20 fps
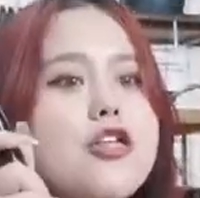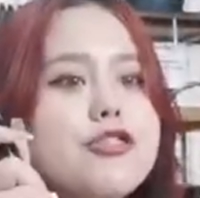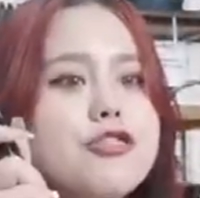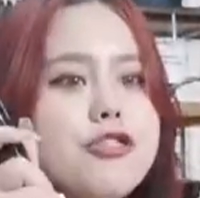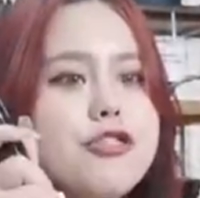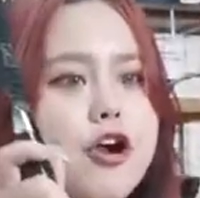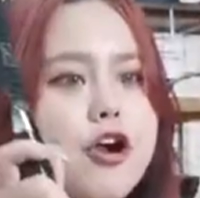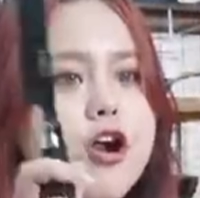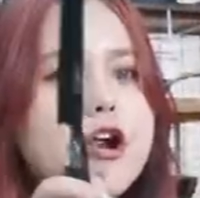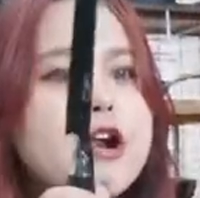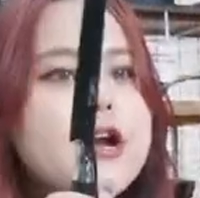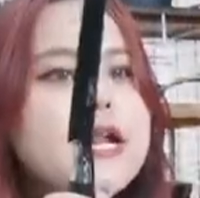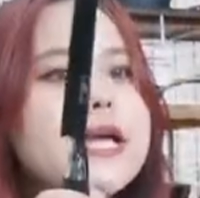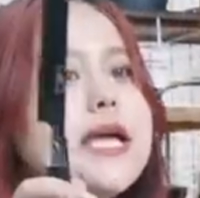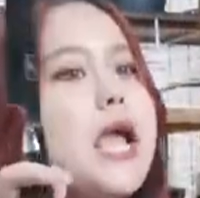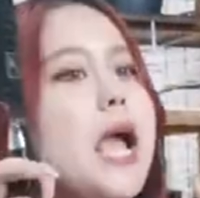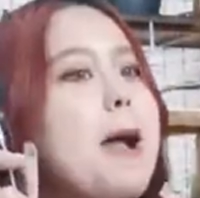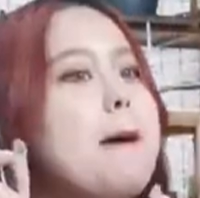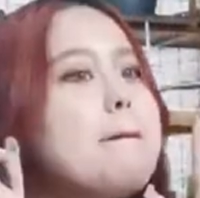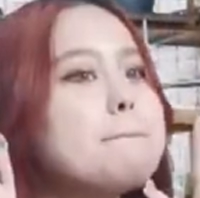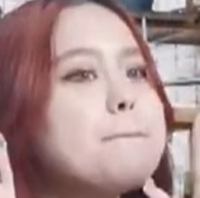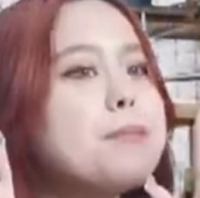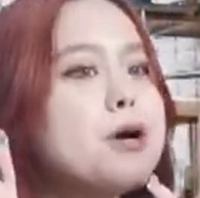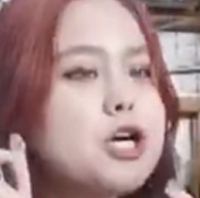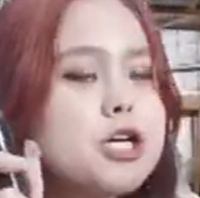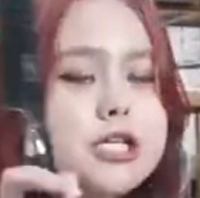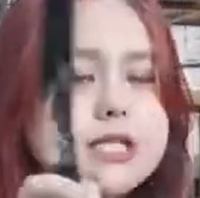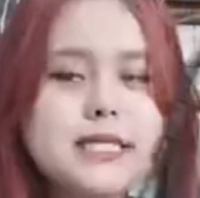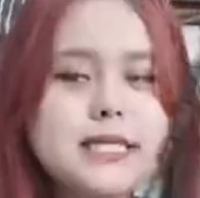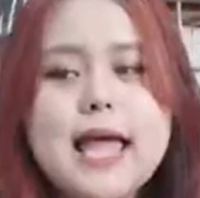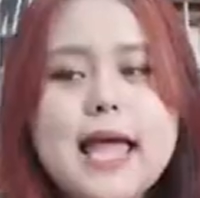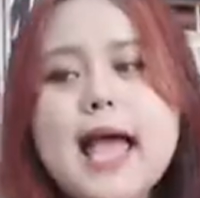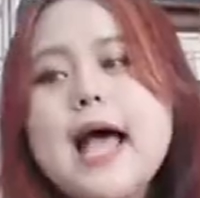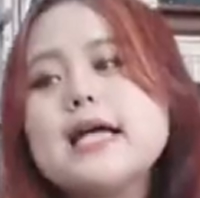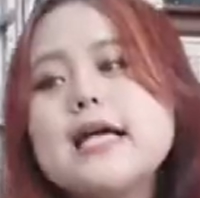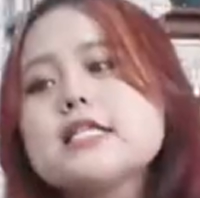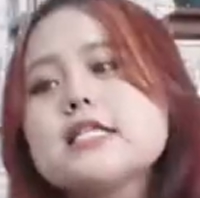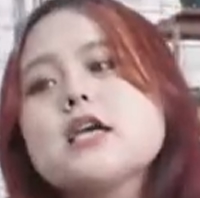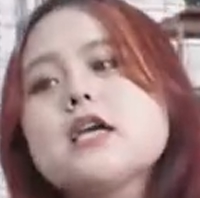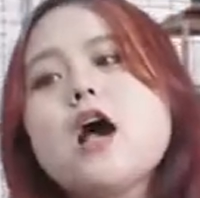
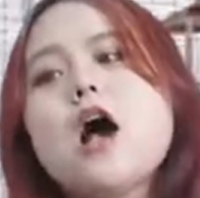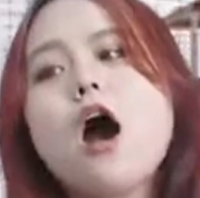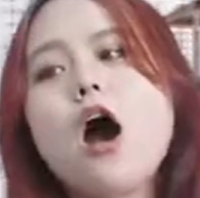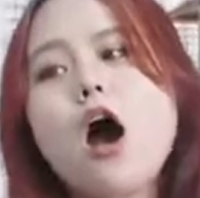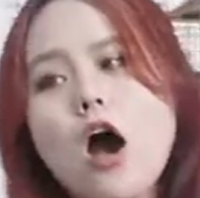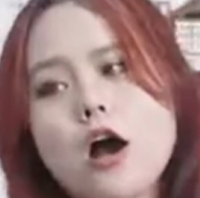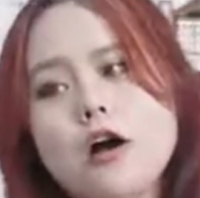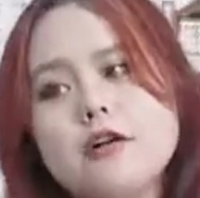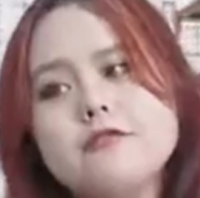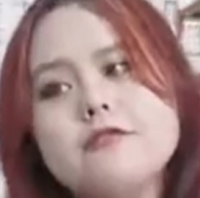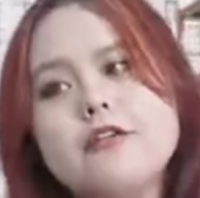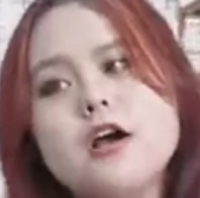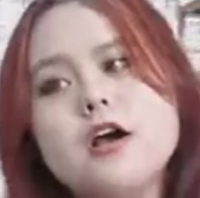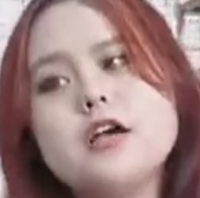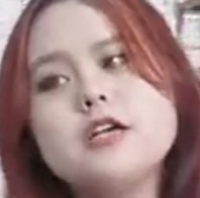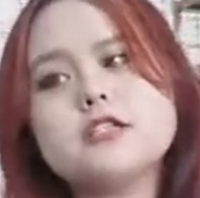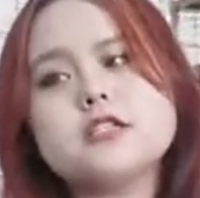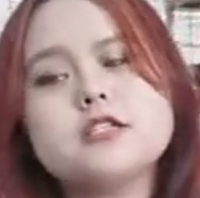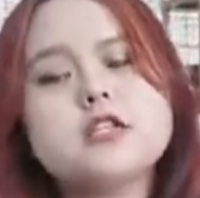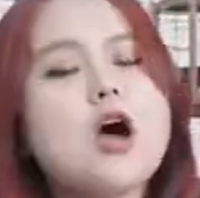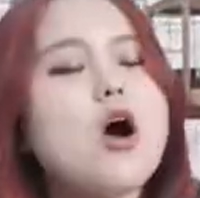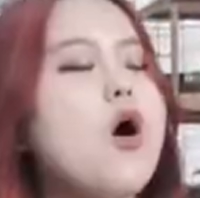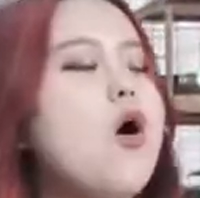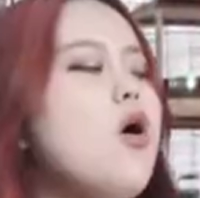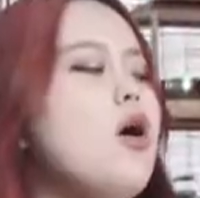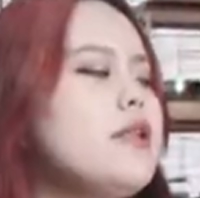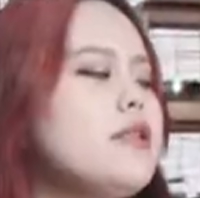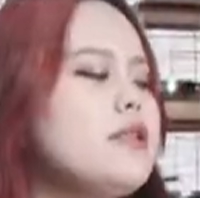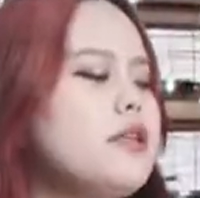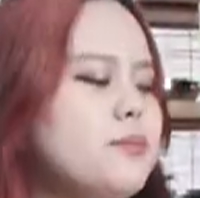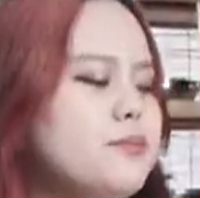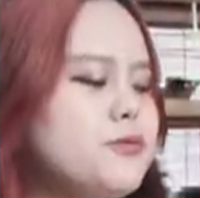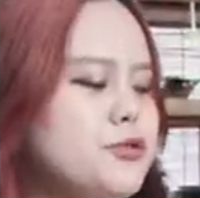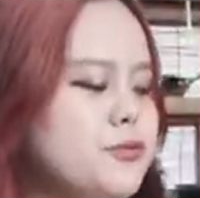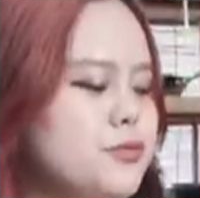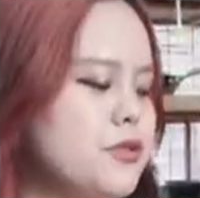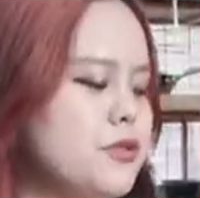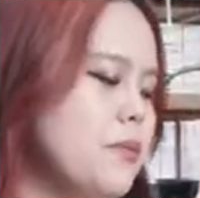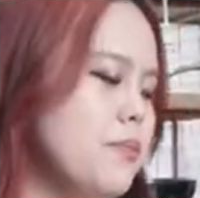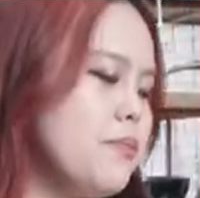30% off. So the,
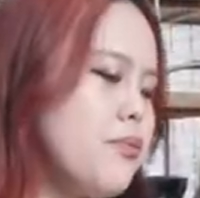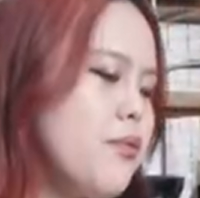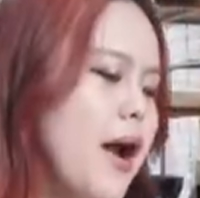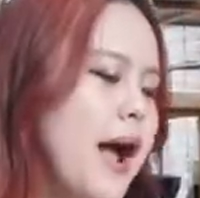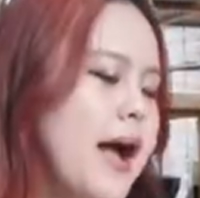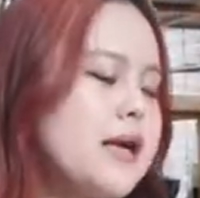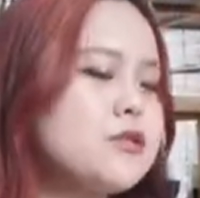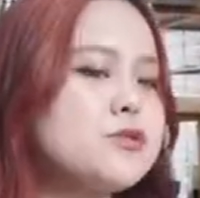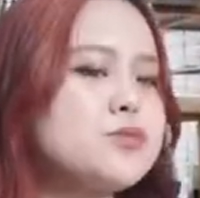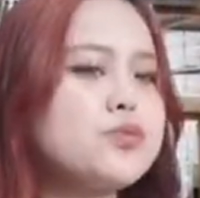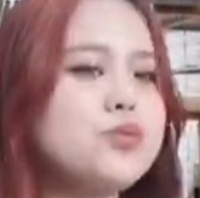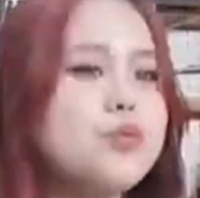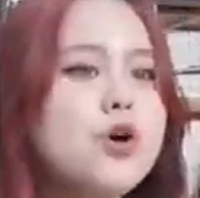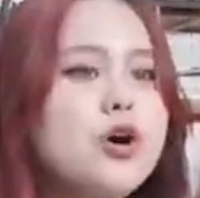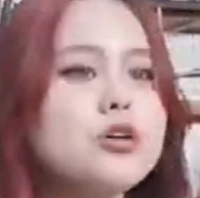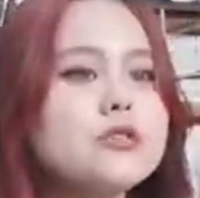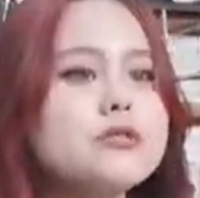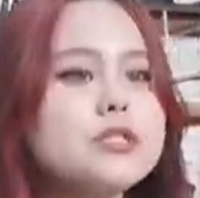the price will